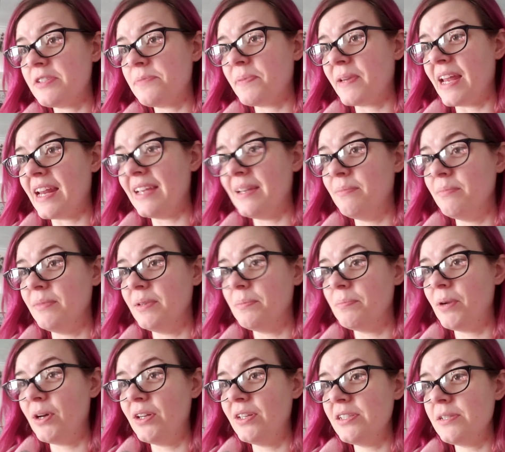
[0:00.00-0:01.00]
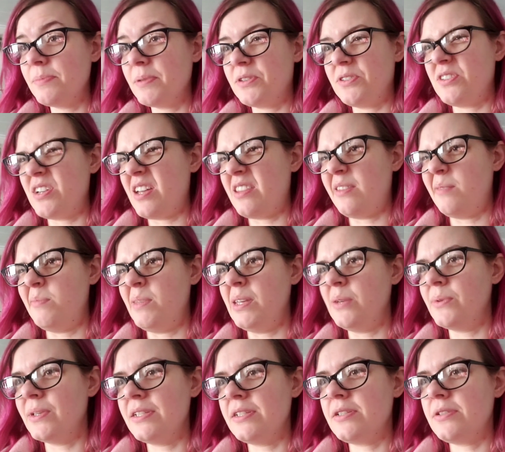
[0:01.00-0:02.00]
We have spaghetti meatballs, but they're
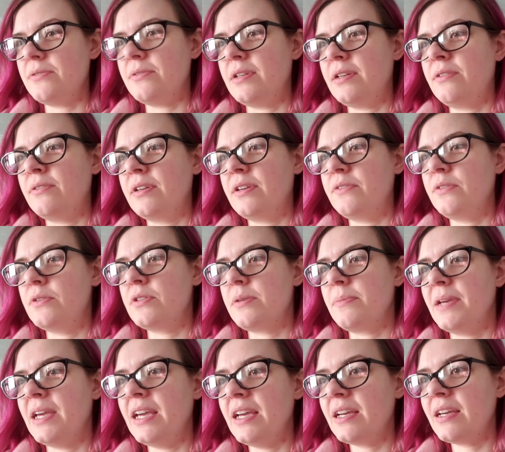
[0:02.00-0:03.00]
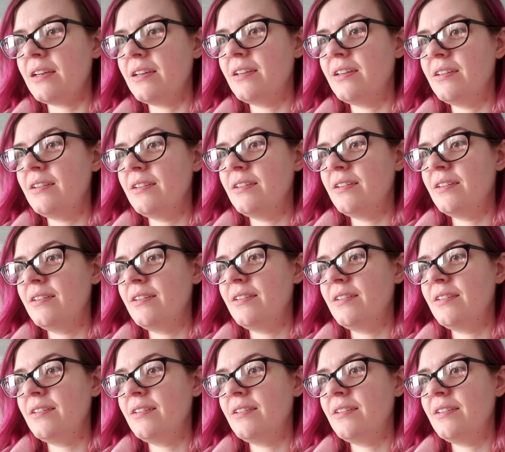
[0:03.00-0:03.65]
not the meat ones, so they don't give you a tummy ache.